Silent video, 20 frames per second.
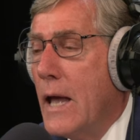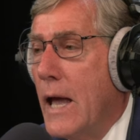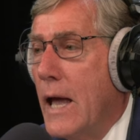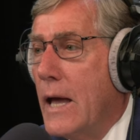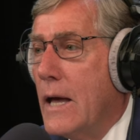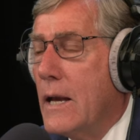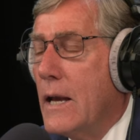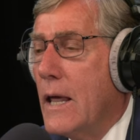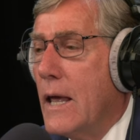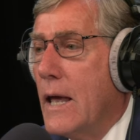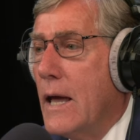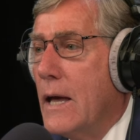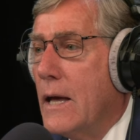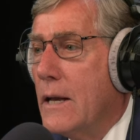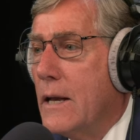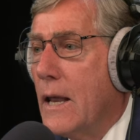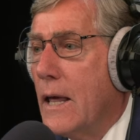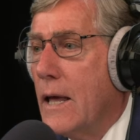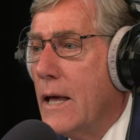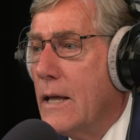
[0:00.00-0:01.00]
and
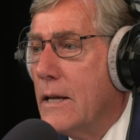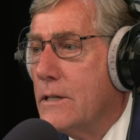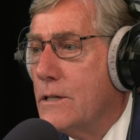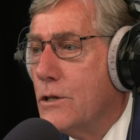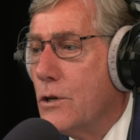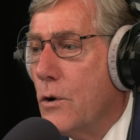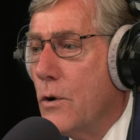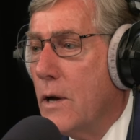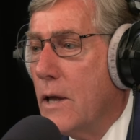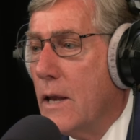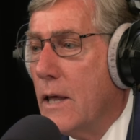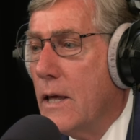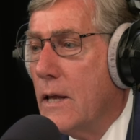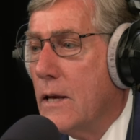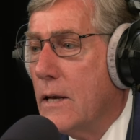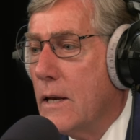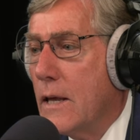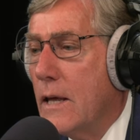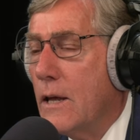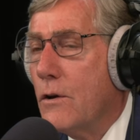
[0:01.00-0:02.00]
and and so
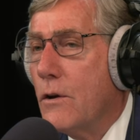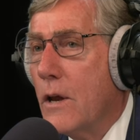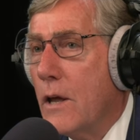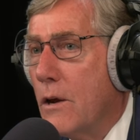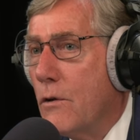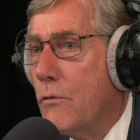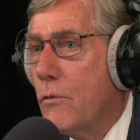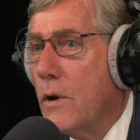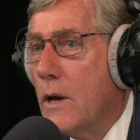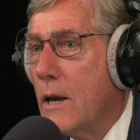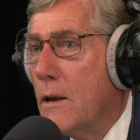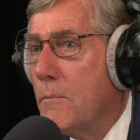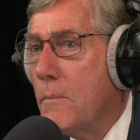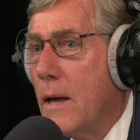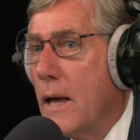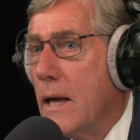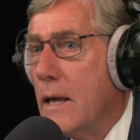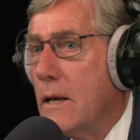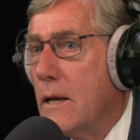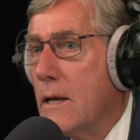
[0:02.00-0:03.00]
it it it really
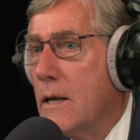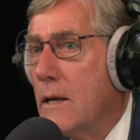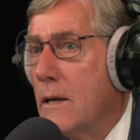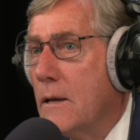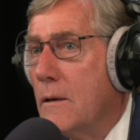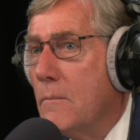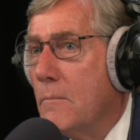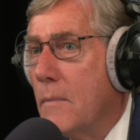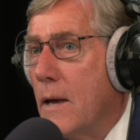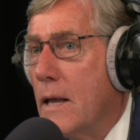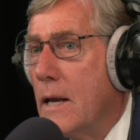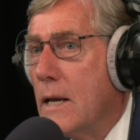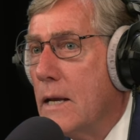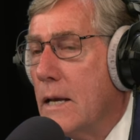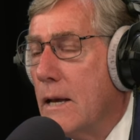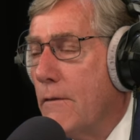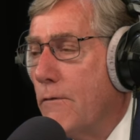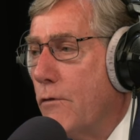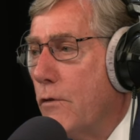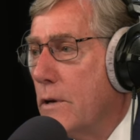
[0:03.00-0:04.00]
made made a
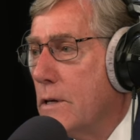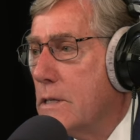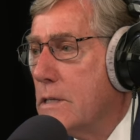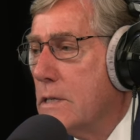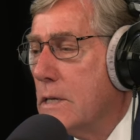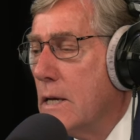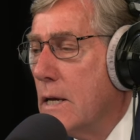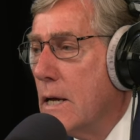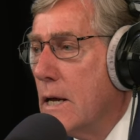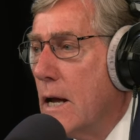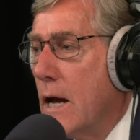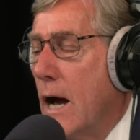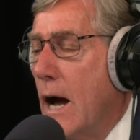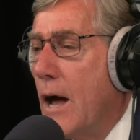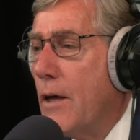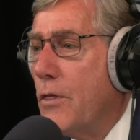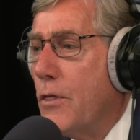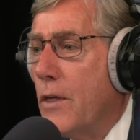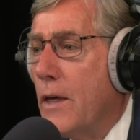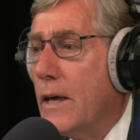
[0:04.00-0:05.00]
difference.
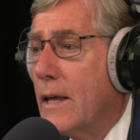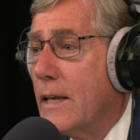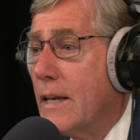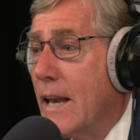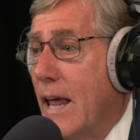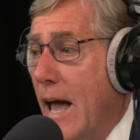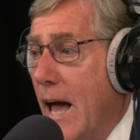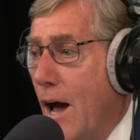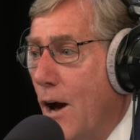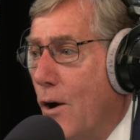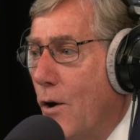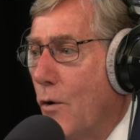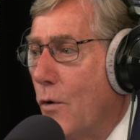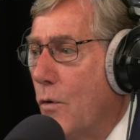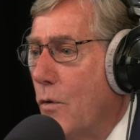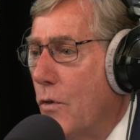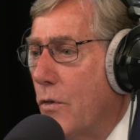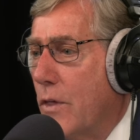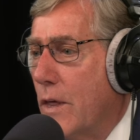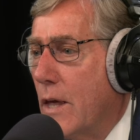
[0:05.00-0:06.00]
I think now
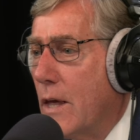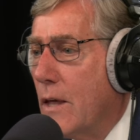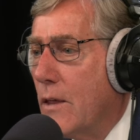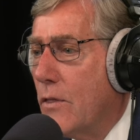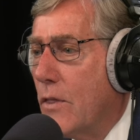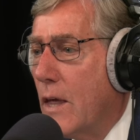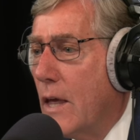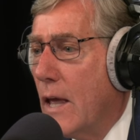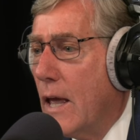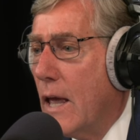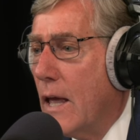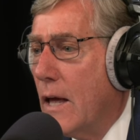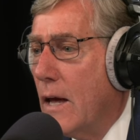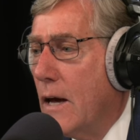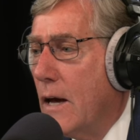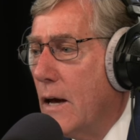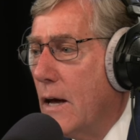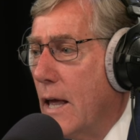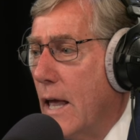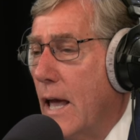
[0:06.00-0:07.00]
the the
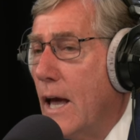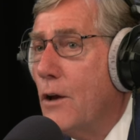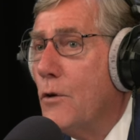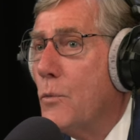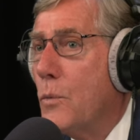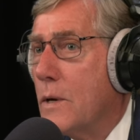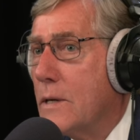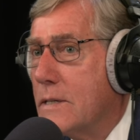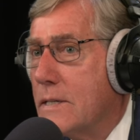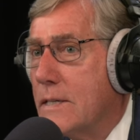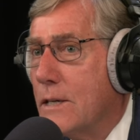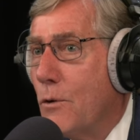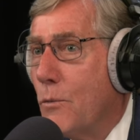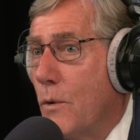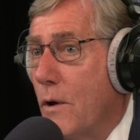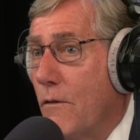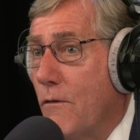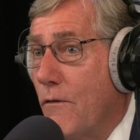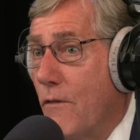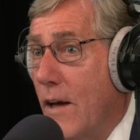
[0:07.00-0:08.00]
uh, headwinds that
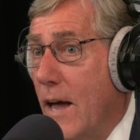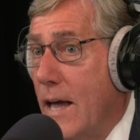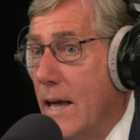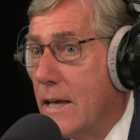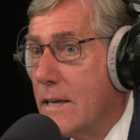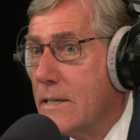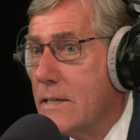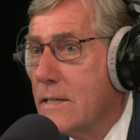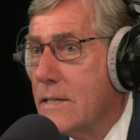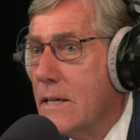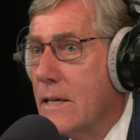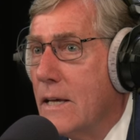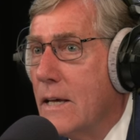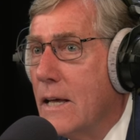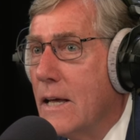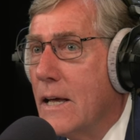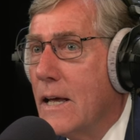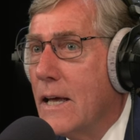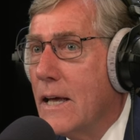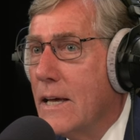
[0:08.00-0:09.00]
we face
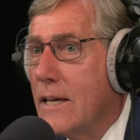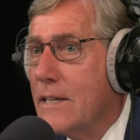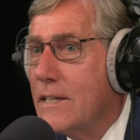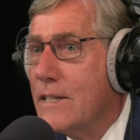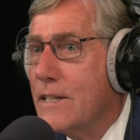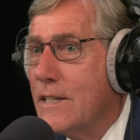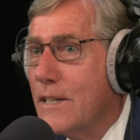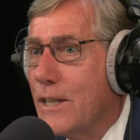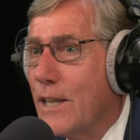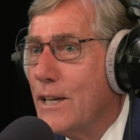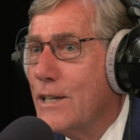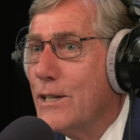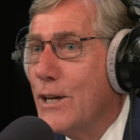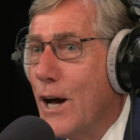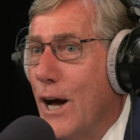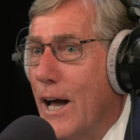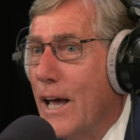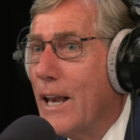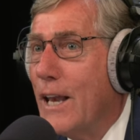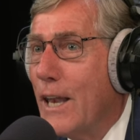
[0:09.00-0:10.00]
is the
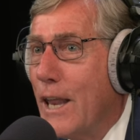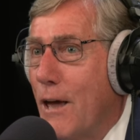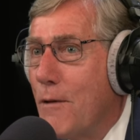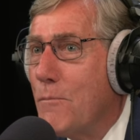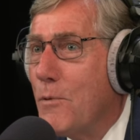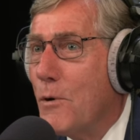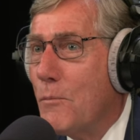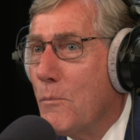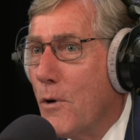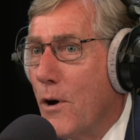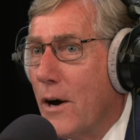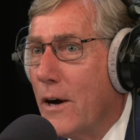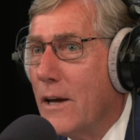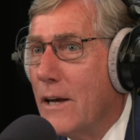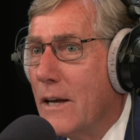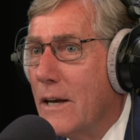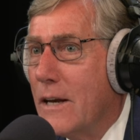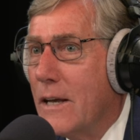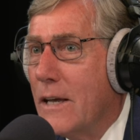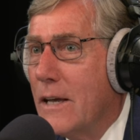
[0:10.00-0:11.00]
tight labor
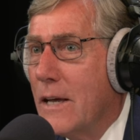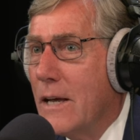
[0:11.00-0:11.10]
market,